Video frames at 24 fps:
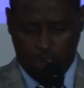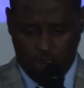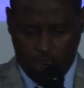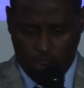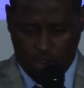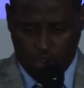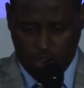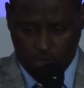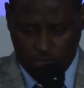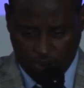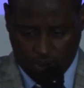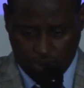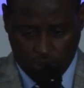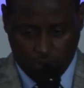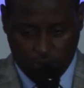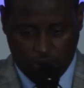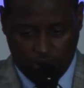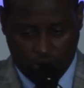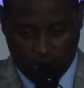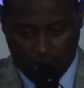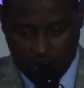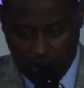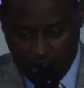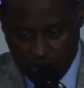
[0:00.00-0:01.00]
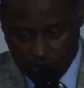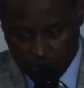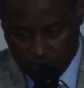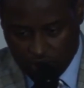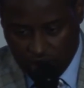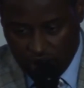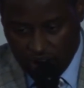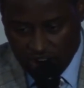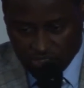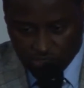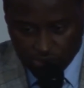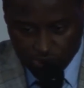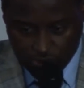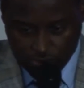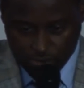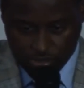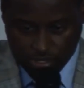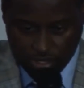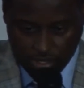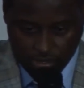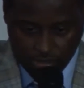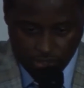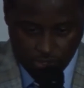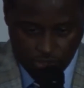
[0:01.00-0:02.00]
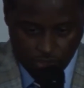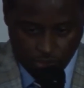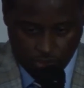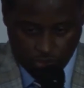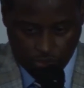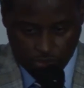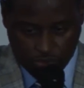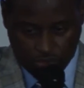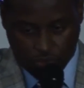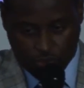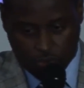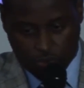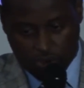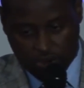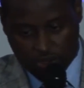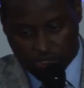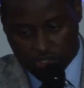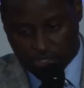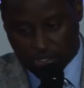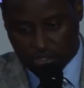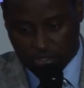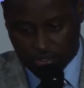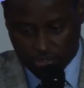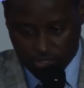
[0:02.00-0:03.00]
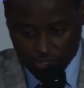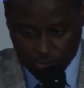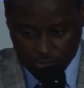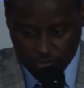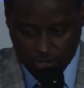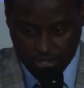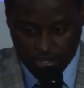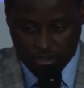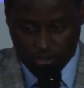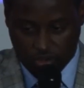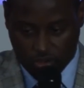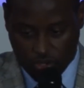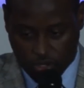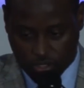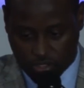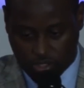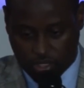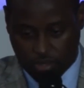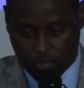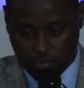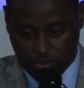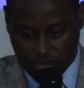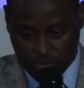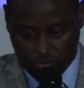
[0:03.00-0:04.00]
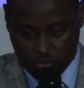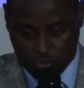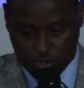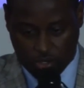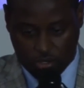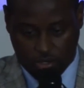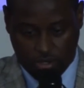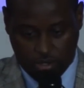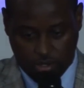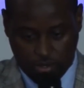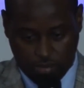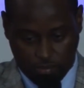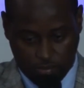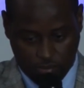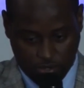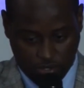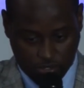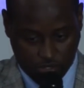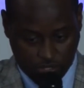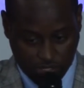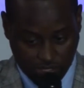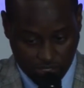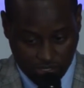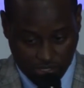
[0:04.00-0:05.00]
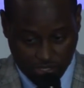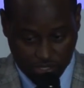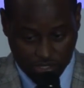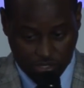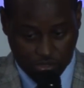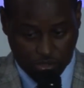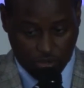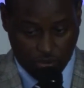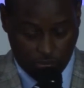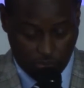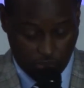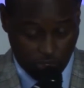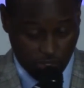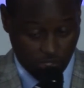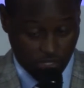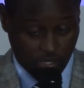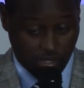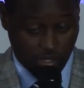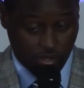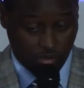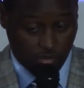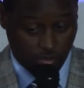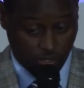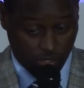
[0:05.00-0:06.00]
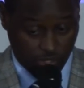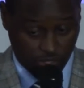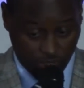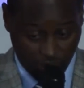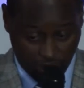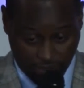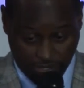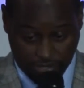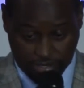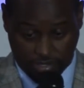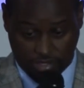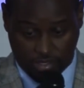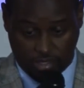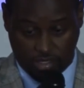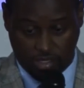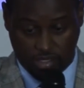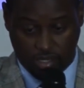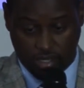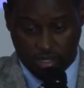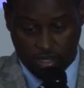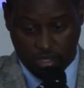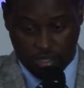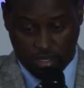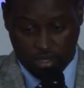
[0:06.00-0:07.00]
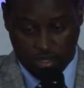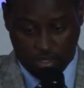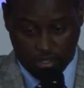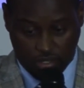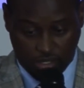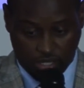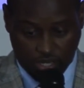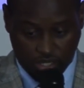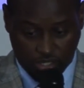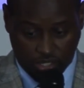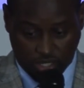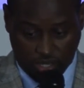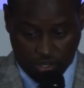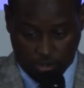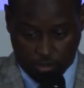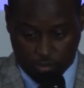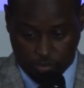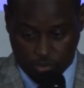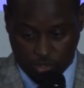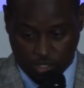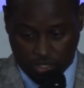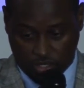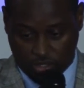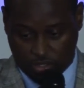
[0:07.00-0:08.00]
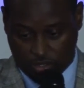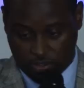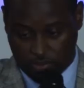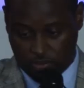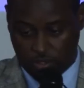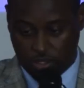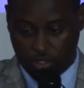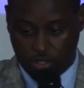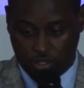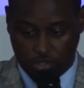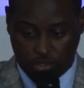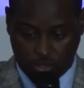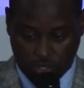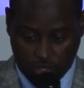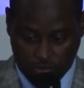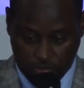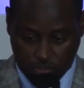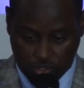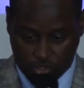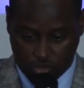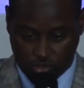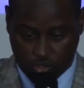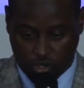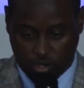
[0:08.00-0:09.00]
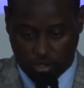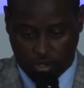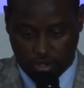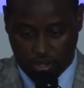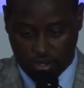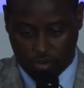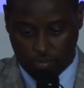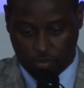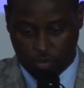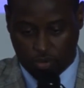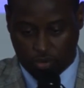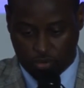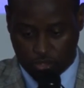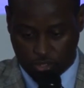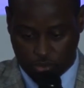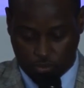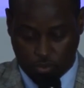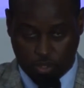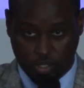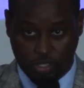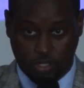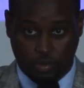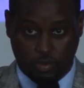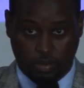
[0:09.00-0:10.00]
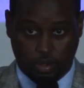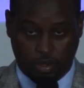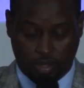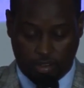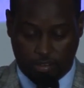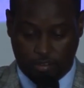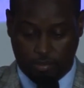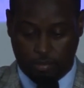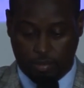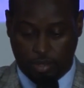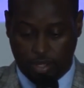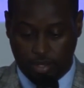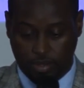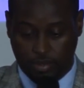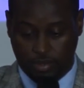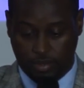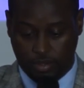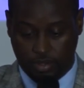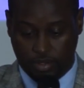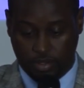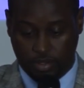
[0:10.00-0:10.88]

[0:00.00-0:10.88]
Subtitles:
Overcoming the current hardships and insecurity requires a determined and long-term effort, persistence, cooperation, and resilience. Essential objective is to have a stronger and more responsible government.